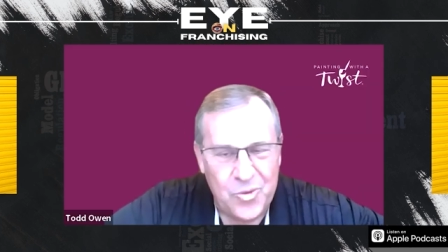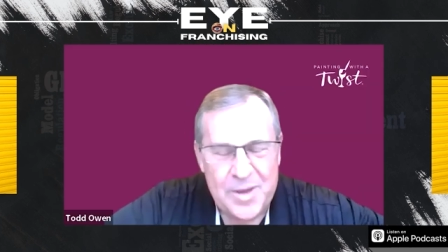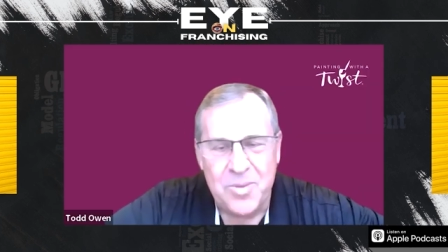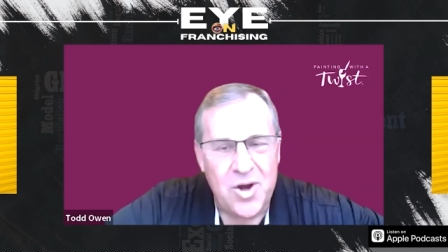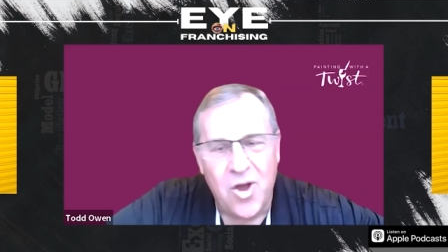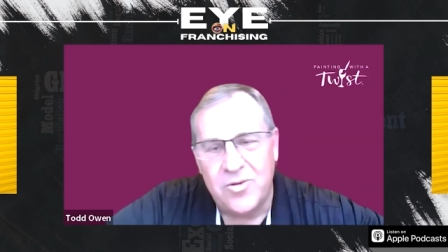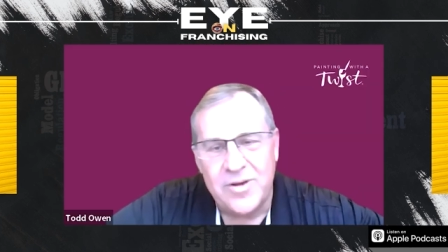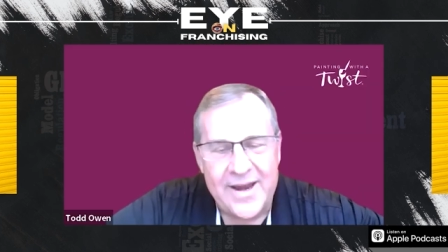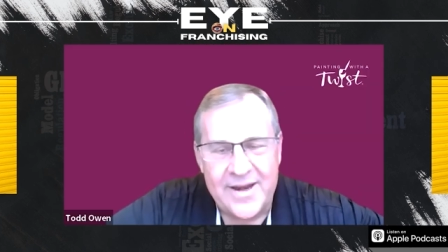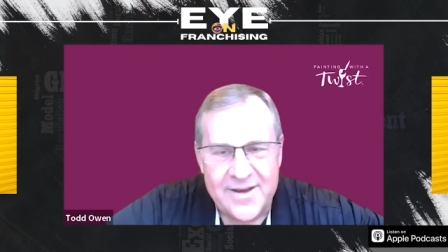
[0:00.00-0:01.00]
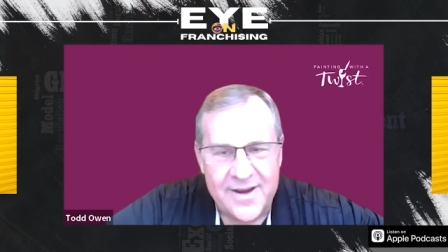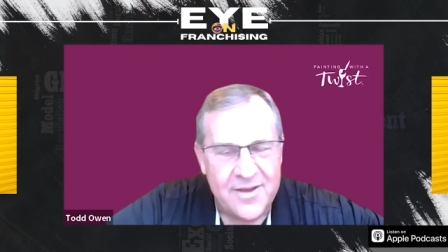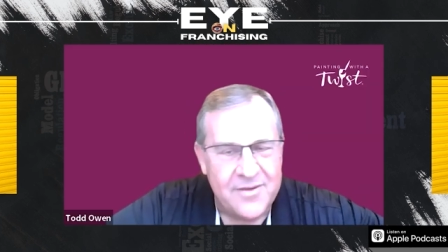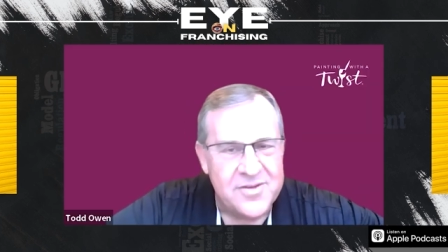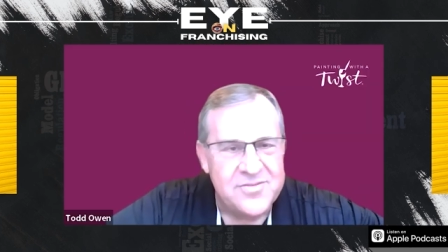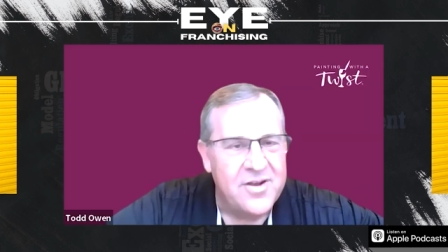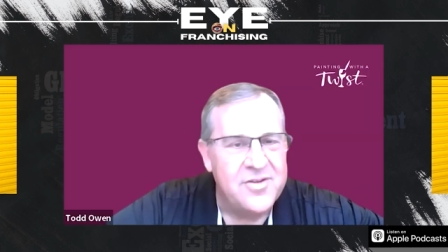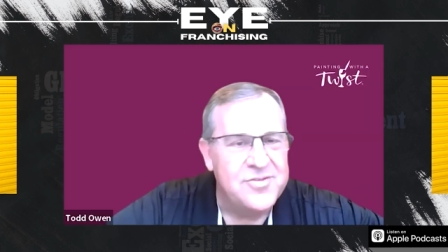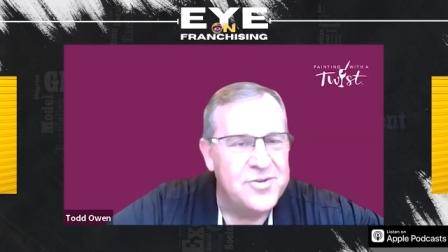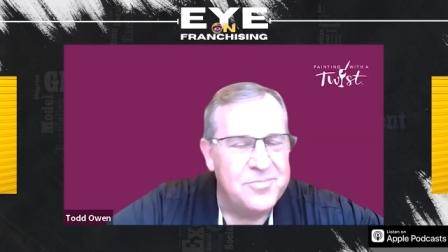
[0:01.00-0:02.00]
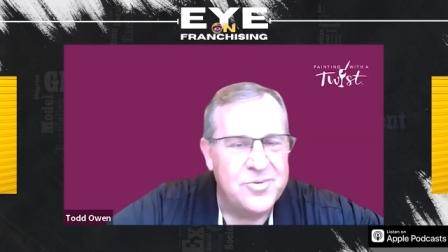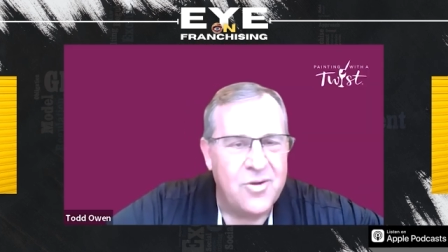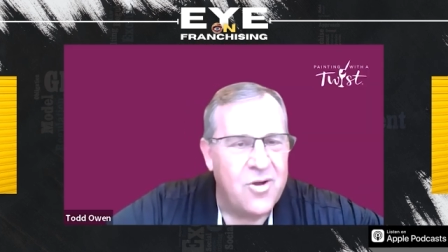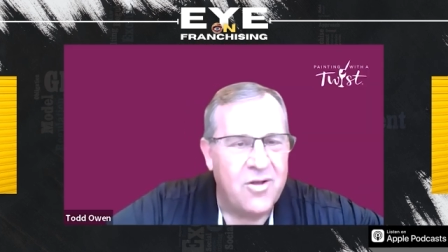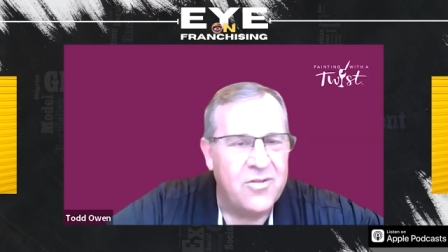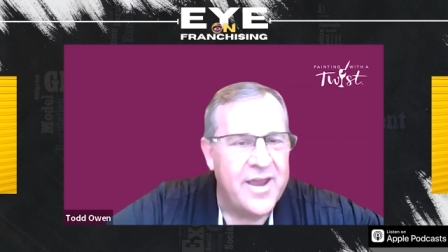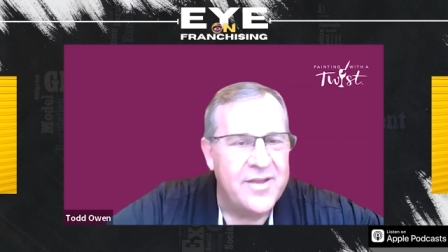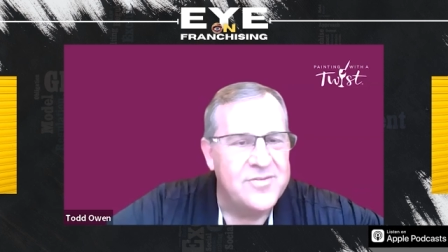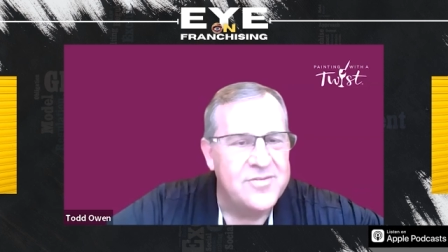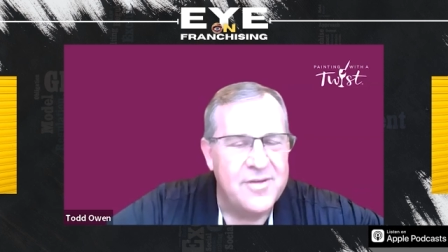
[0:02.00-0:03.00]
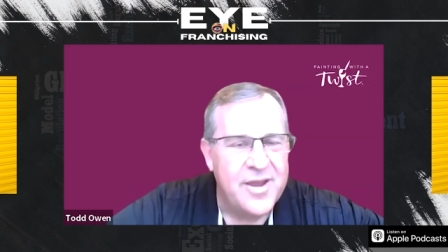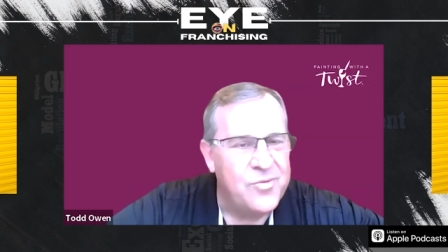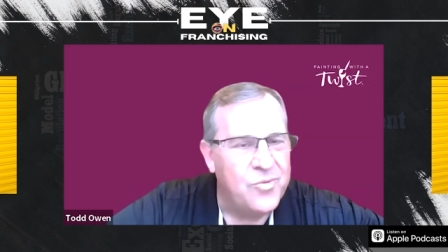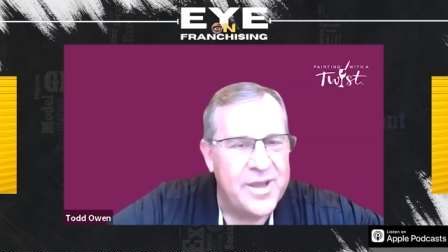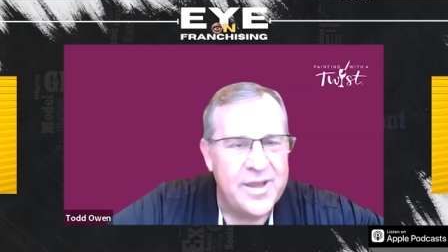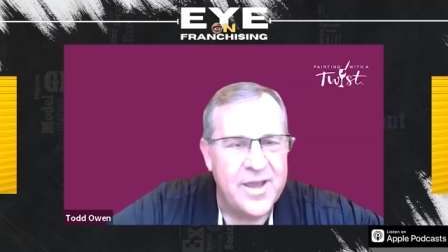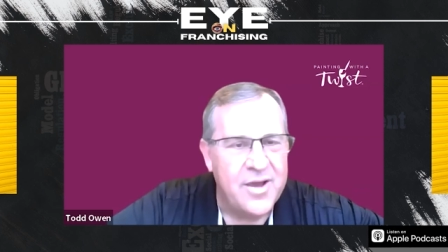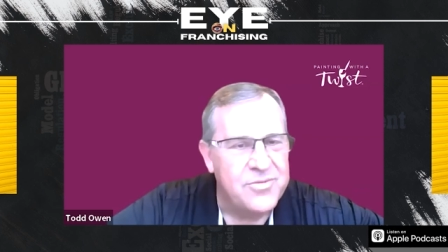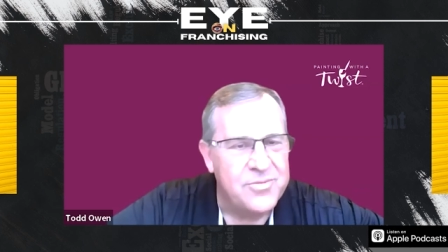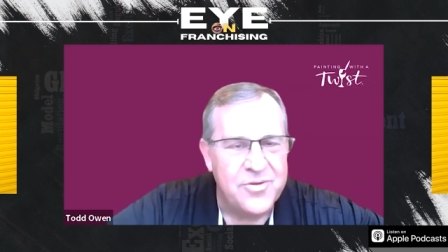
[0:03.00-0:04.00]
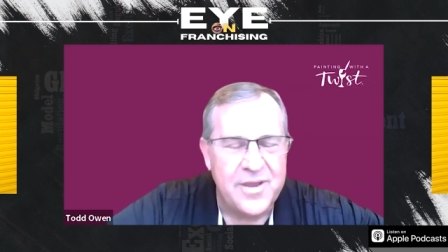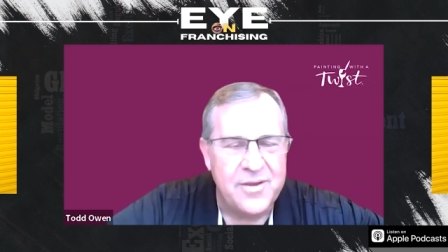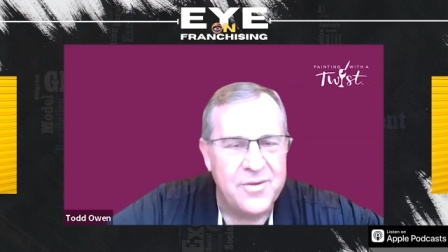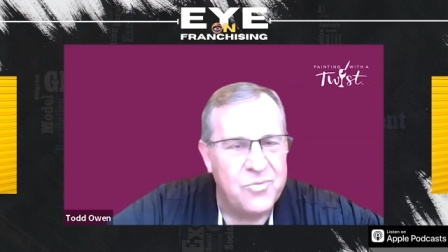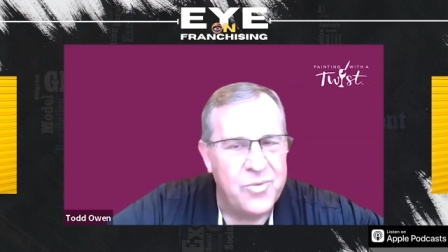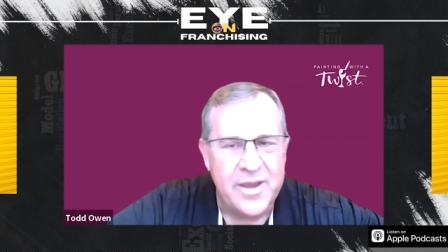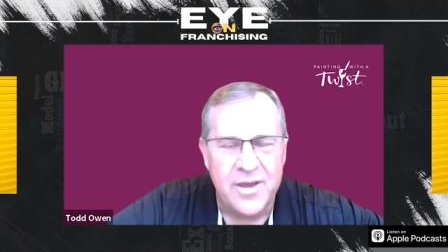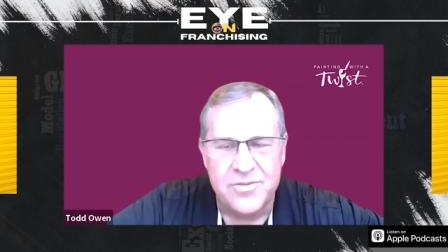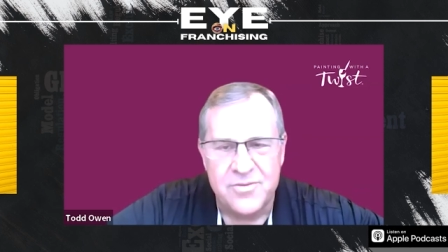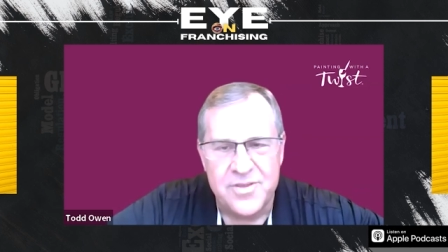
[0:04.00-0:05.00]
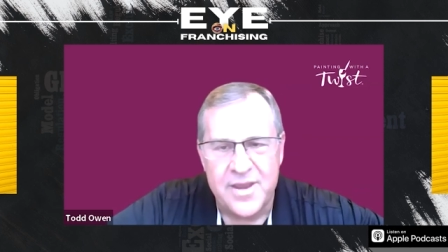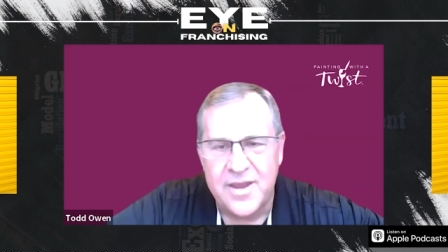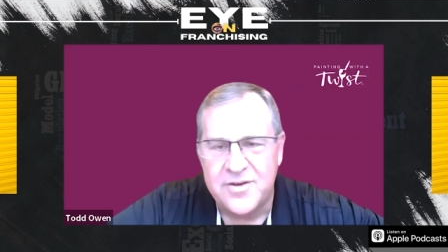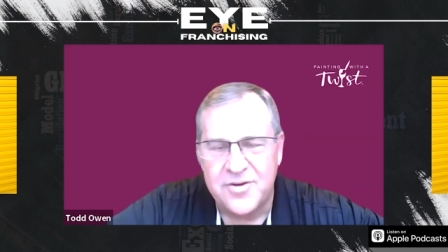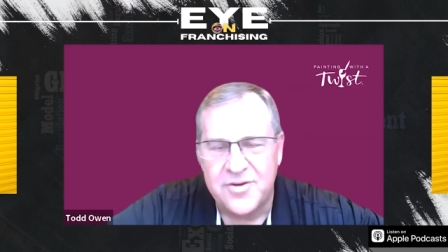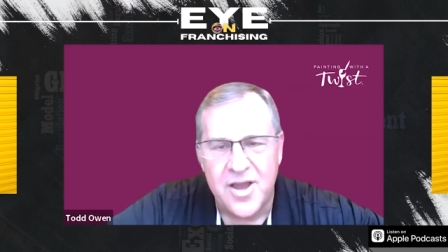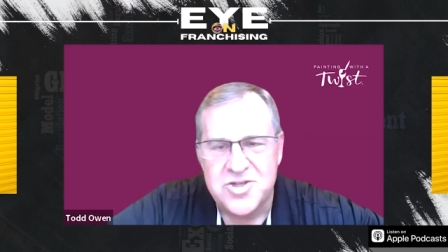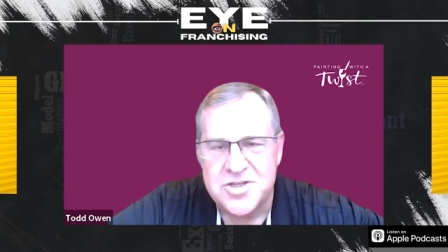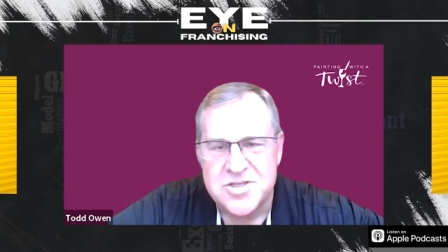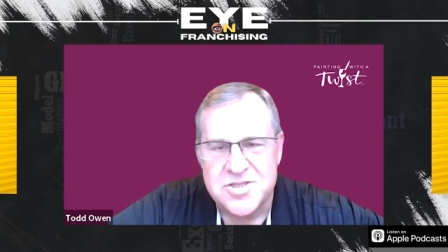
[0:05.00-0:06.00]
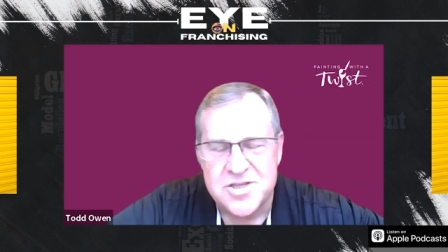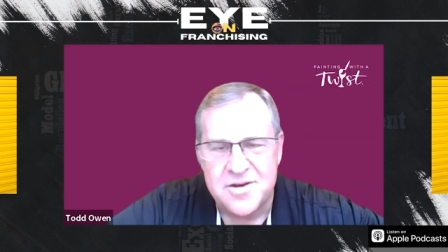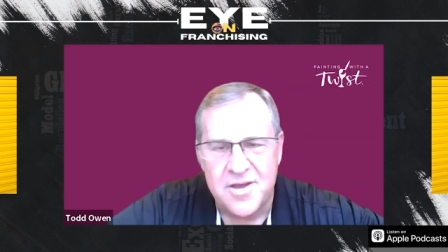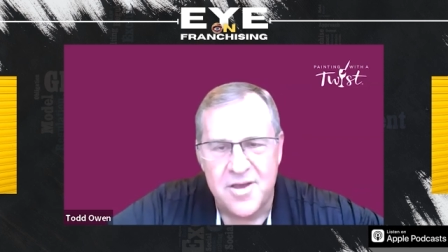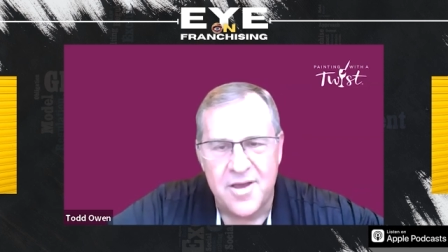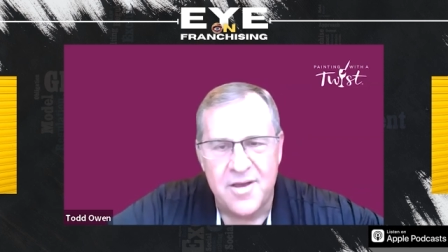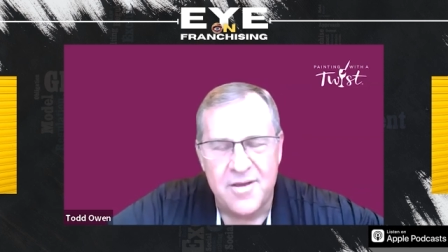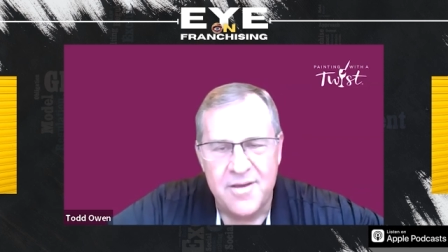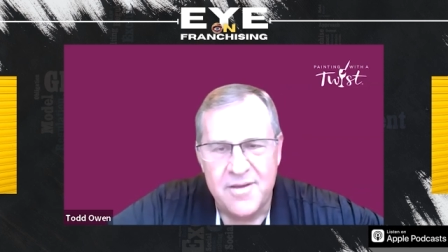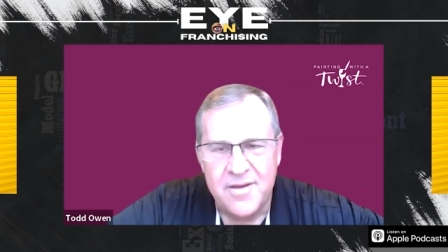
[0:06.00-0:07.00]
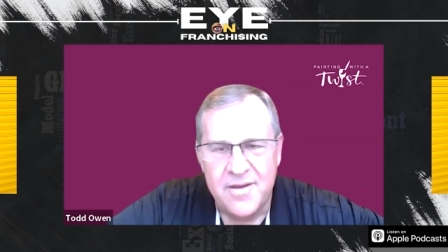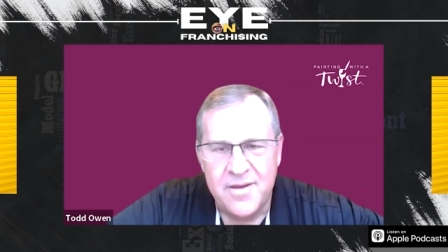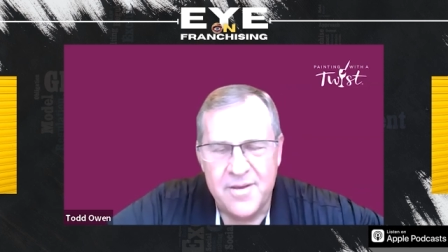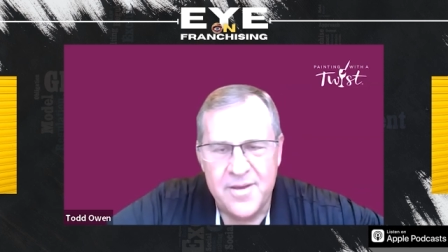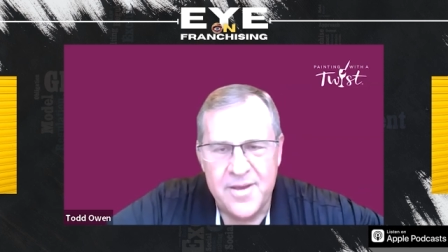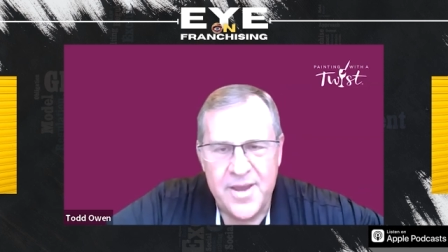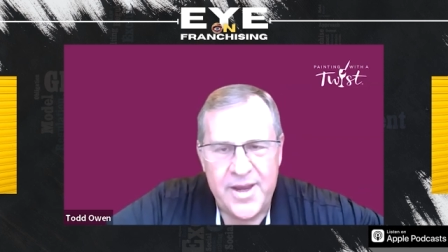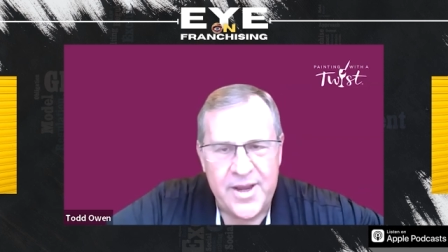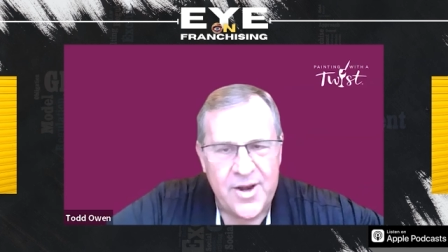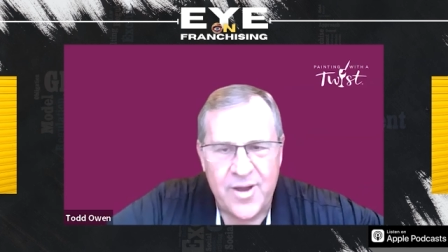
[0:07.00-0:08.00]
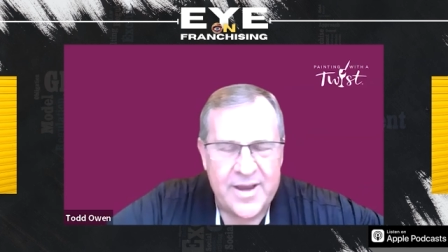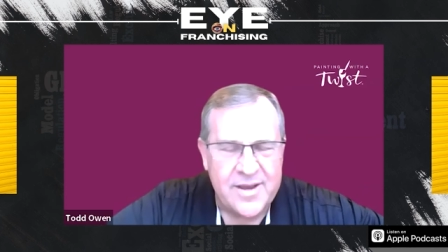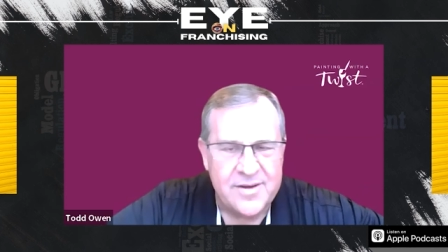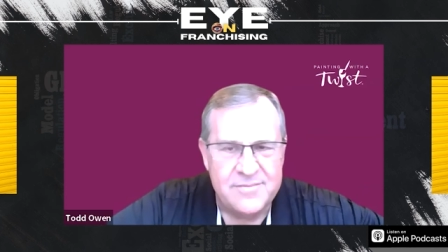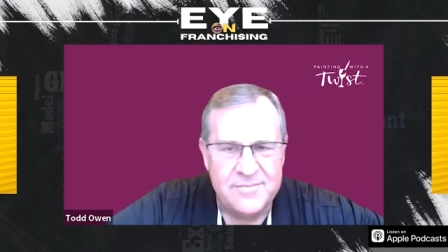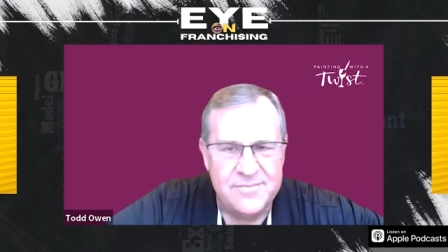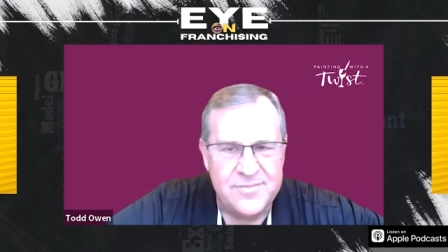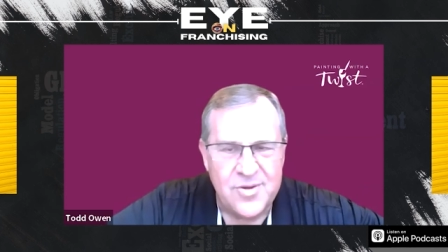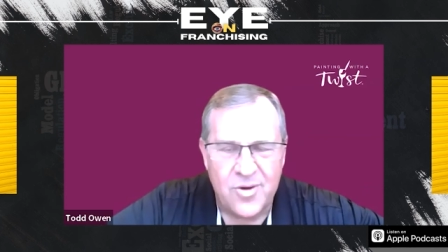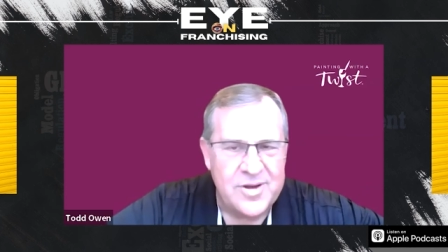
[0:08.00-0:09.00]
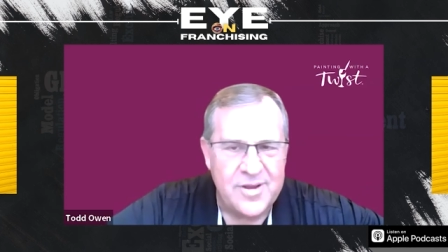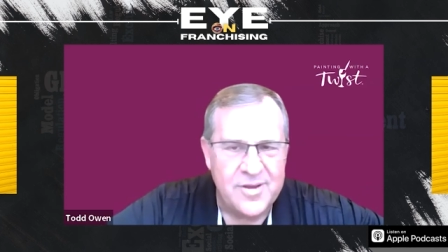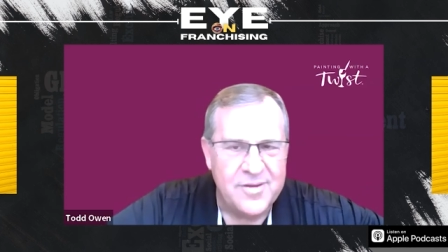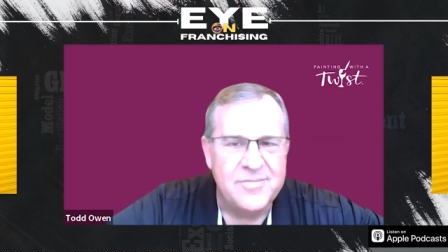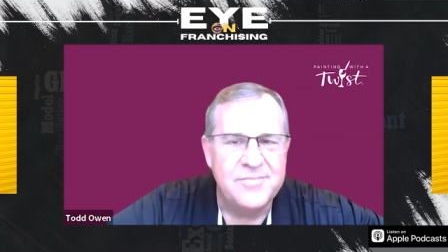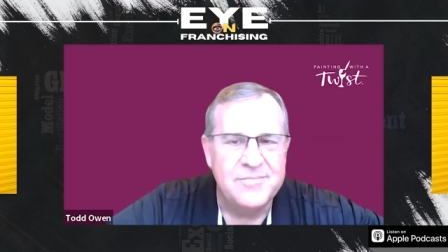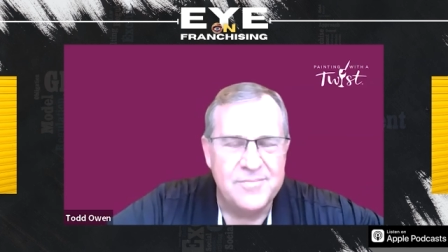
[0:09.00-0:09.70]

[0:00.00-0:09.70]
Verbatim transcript: We put all nineteen of us on a Zoom call, Lance, and we Perfect. go through the we go through the introductions, and uh, you know, I could talk to you